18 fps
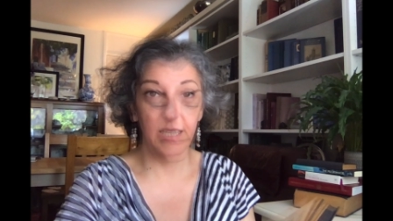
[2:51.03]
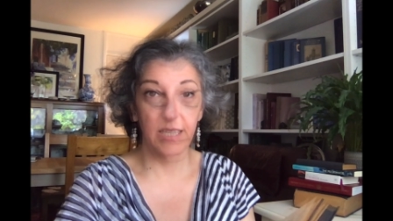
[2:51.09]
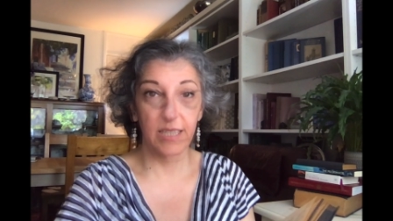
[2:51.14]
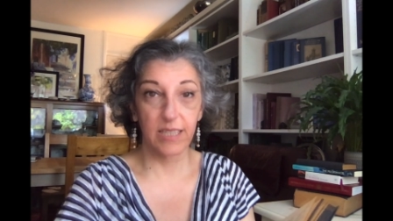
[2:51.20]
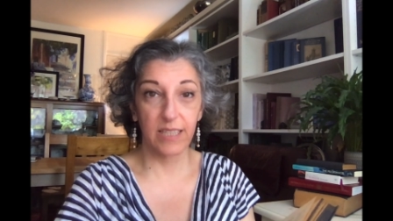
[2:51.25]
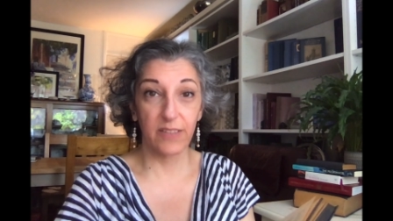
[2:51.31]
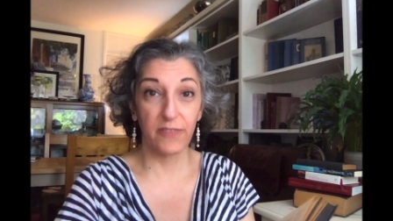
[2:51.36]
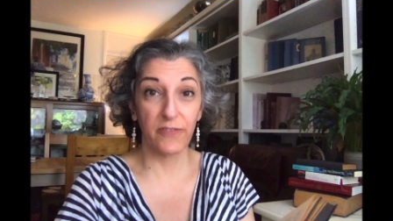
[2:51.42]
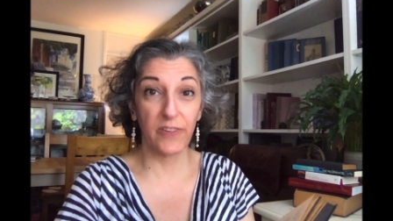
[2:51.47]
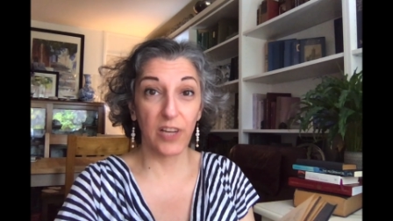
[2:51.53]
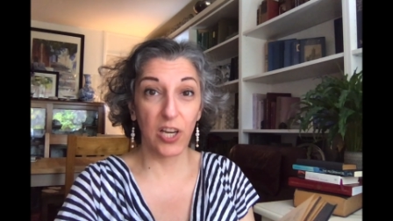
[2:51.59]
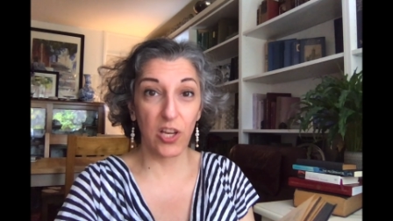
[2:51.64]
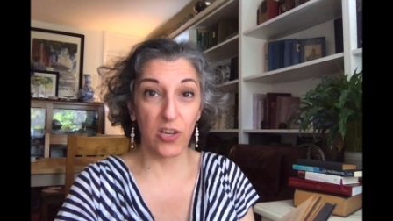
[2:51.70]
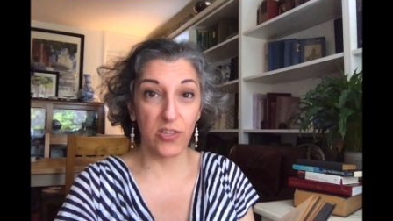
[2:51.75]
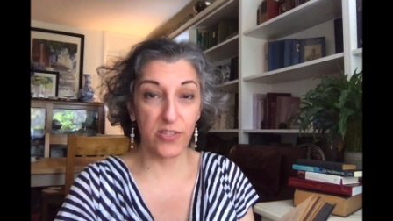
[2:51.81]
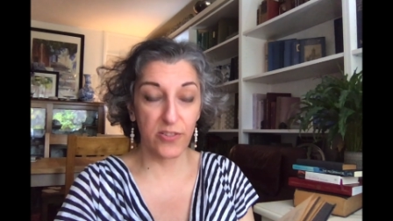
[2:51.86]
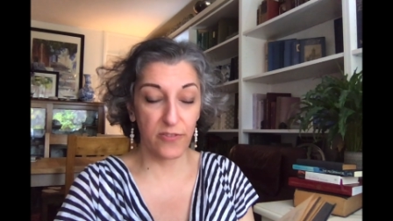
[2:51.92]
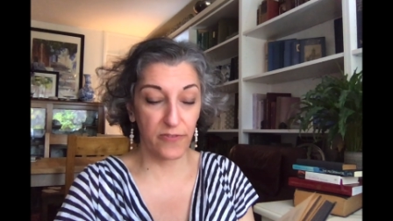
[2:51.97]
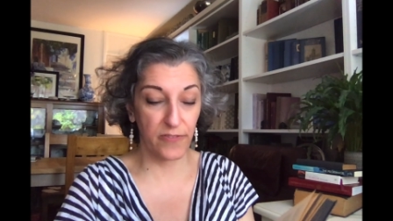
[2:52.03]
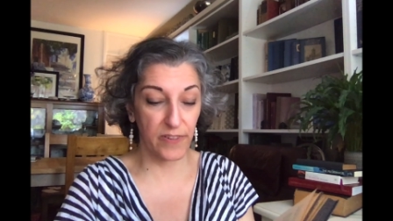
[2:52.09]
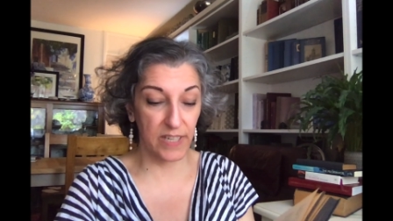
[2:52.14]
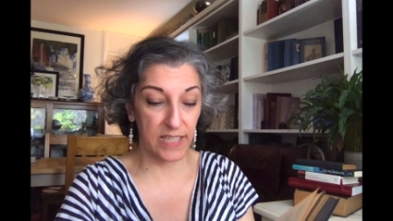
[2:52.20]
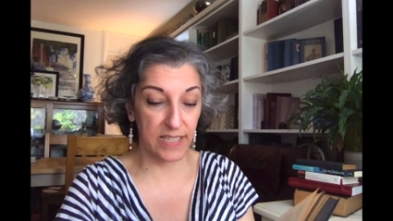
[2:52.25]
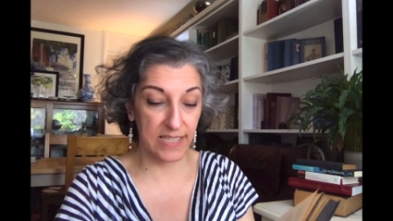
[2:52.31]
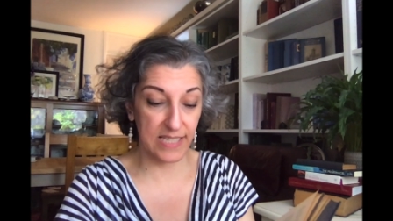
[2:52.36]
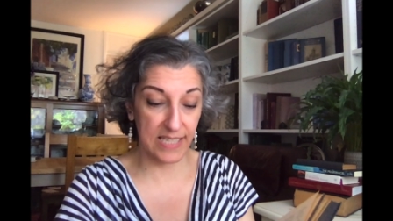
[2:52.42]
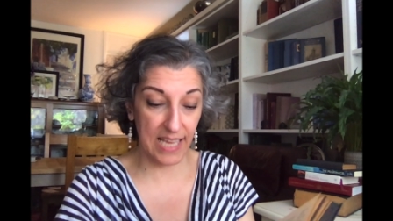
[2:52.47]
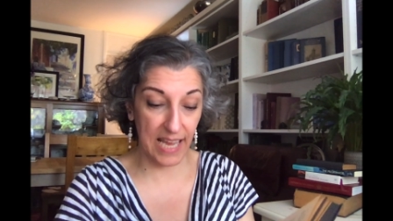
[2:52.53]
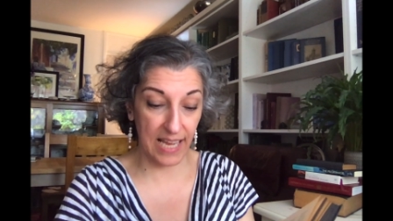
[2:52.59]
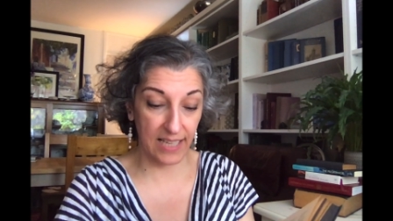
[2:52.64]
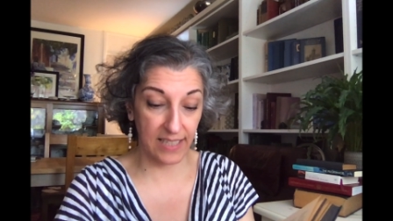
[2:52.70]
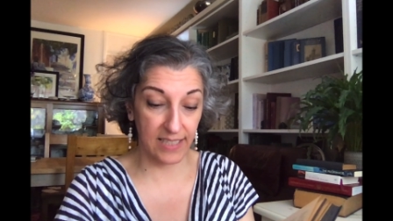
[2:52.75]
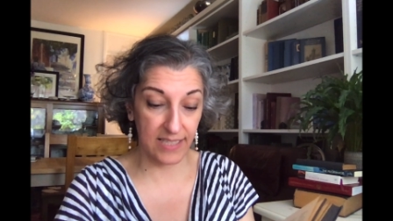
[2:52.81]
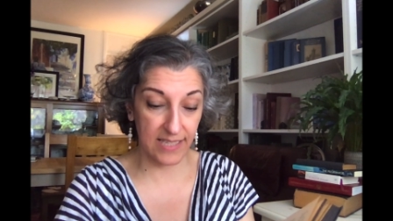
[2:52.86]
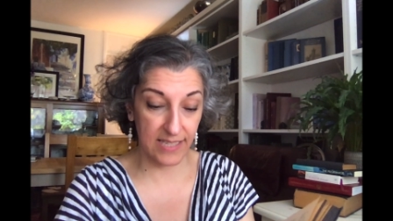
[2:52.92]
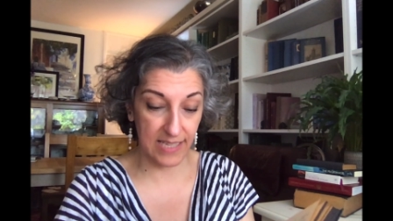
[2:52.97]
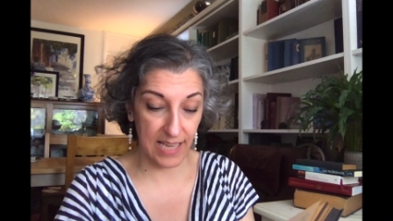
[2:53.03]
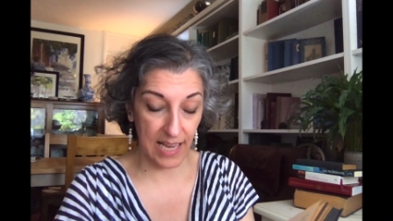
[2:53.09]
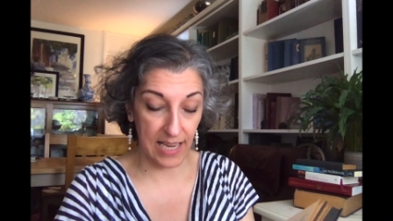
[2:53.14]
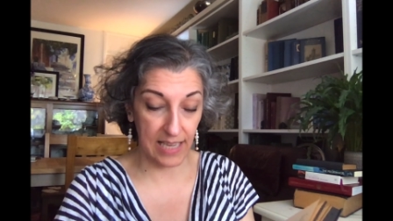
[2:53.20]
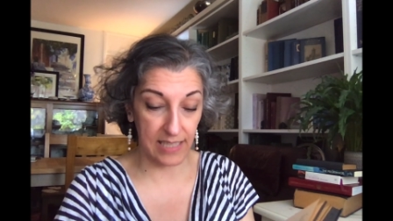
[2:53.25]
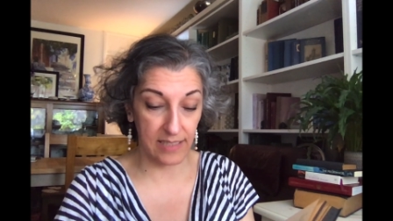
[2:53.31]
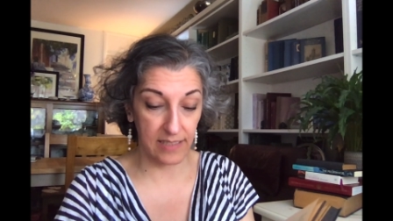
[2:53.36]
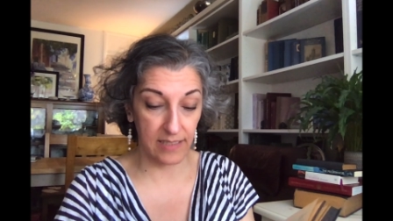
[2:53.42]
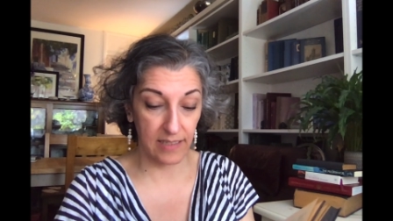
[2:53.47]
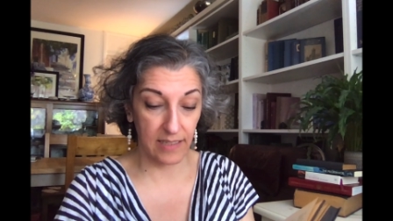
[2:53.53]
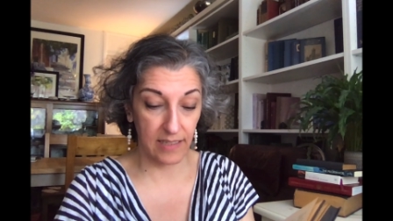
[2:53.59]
The philosopher Tseng said,